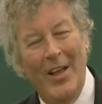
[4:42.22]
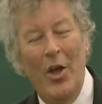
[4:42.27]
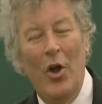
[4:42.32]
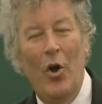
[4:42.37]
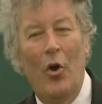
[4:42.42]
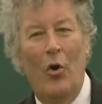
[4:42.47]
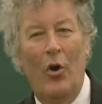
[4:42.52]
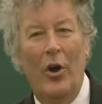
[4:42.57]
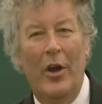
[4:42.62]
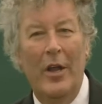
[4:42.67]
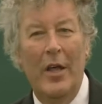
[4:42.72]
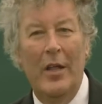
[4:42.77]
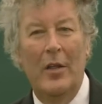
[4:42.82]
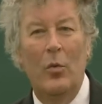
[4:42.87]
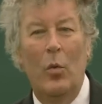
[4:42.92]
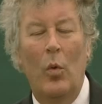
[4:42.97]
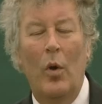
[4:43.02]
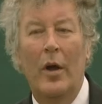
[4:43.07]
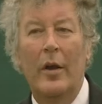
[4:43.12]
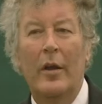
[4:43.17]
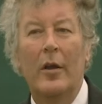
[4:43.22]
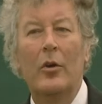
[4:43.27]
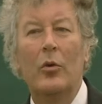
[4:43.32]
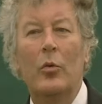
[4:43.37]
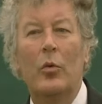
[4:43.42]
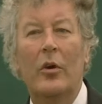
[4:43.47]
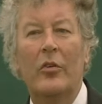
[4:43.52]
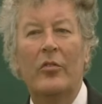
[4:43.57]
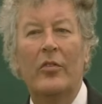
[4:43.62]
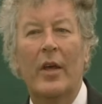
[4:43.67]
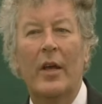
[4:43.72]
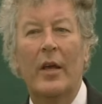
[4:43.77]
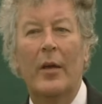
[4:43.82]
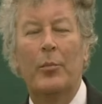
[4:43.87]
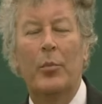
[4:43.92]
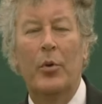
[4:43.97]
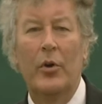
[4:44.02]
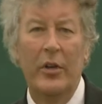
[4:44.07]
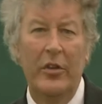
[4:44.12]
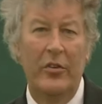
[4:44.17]
Or another one who was a
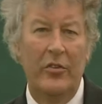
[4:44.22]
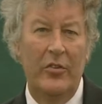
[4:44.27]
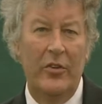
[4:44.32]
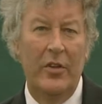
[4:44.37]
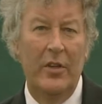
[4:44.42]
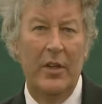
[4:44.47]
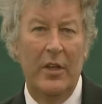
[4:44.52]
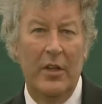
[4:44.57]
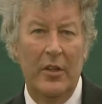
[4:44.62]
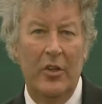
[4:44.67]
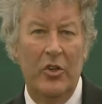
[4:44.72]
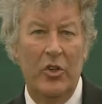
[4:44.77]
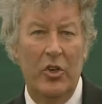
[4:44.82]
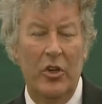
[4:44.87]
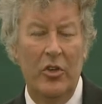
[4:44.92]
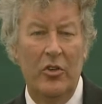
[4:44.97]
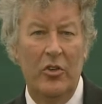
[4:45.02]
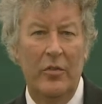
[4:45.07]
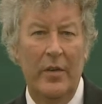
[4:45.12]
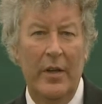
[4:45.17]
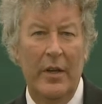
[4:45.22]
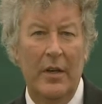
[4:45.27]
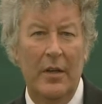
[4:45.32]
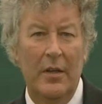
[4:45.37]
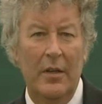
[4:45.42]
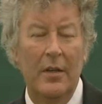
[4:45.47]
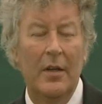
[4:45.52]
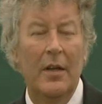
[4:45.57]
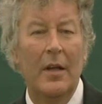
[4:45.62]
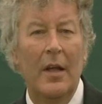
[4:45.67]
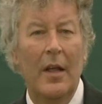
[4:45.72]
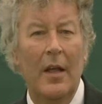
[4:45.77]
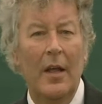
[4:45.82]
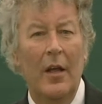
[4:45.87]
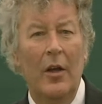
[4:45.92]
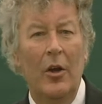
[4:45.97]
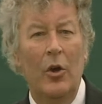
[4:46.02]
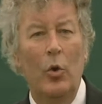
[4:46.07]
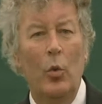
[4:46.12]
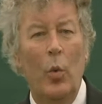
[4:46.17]
priest in the Church of England,
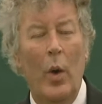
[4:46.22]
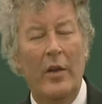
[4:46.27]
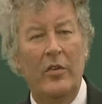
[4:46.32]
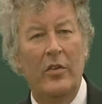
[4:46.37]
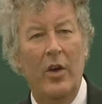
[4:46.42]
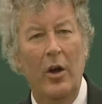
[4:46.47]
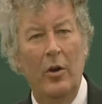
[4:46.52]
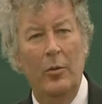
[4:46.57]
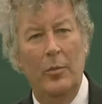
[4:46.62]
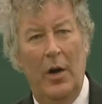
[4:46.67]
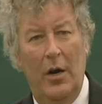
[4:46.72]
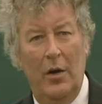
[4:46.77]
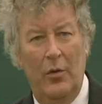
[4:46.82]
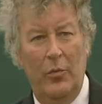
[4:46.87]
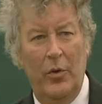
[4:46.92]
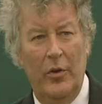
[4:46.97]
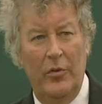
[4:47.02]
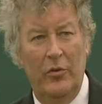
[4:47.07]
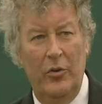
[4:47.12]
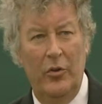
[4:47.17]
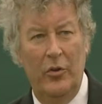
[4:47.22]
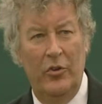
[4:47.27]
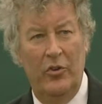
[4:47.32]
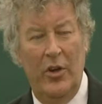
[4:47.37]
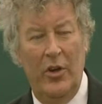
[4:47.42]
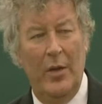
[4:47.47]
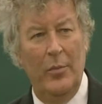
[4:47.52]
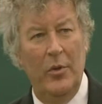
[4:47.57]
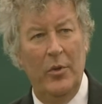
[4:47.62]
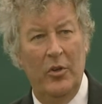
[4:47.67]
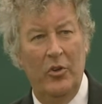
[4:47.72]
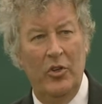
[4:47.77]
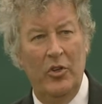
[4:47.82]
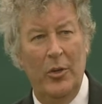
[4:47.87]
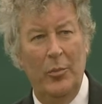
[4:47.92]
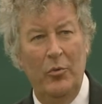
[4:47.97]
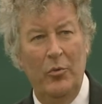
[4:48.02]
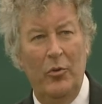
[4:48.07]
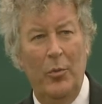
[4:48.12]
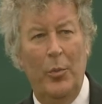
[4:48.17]
who went home halfway through the
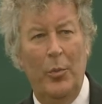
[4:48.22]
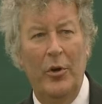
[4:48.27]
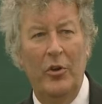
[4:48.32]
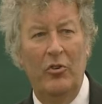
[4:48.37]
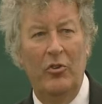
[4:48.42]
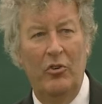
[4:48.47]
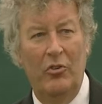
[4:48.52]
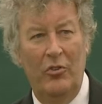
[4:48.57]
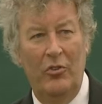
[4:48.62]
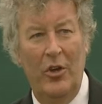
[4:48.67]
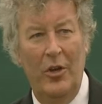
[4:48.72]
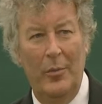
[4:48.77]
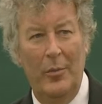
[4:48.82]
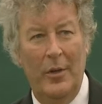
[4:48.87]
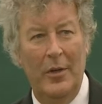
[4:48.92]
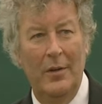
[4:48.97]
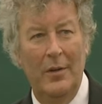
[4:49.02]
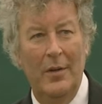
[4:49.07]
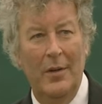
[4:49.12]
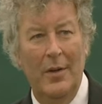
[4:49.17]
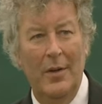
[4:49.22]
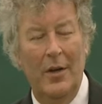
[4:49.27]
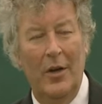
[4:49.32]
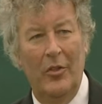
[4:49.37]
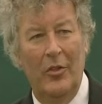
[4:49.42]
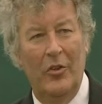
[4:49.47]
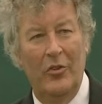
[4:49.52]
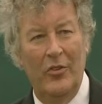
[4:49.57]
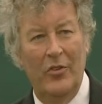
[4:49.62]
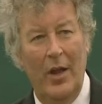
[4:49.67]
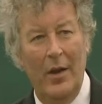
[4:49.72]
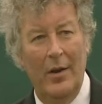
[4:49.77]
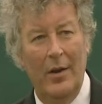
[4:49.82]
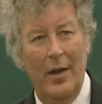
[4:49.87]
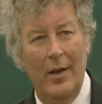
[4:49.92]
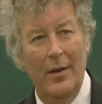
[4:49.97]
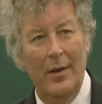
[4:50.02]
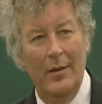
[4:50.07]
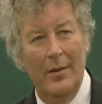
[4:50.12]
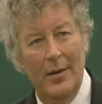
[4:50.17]
championships to preach a sermon on the
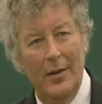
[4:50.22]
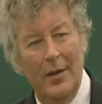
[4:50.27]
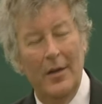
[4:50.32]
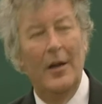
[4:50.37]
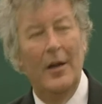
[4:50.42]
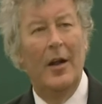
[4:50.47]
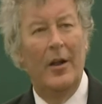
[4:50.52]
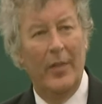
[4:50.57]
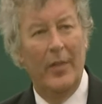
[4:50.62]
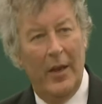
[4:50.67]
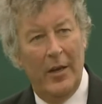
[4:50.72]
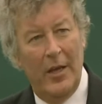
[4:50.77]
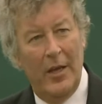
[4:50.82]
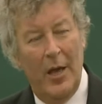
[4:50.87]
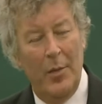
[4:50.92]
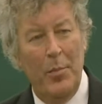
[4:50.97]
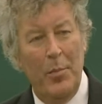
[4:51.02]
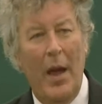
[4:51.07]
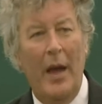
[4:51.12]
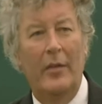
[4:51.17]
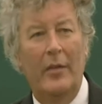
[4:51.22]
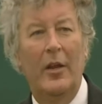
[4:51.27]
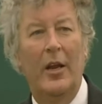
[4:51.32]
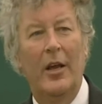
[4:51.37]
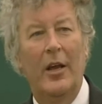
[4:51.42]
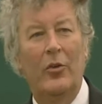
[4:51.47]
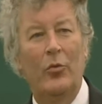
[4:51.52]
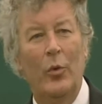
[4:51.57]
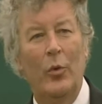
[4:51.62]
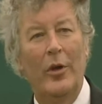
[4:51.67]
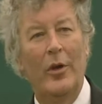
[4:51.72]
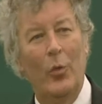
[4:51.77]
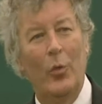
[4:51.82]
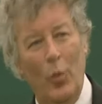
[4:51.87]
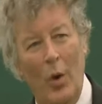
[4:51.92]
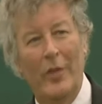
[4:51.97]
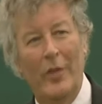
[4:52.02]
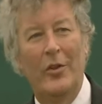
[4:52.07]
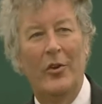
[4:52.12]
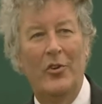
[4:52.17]
Sunday, and then came back the next week and
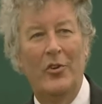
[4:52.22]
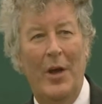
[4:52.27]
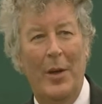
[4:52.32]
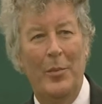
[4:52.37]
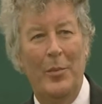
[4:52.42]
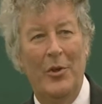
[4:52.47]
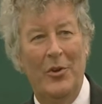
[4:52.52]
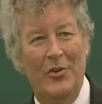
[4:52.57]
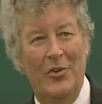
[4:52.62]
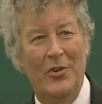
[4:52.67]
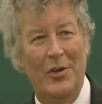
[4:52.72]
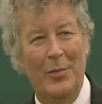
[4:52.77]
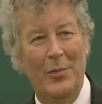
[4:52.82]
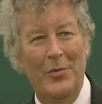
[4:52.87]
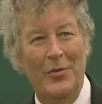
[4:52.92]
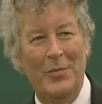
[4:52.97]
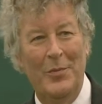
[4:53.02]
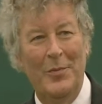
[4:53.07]
won the championships.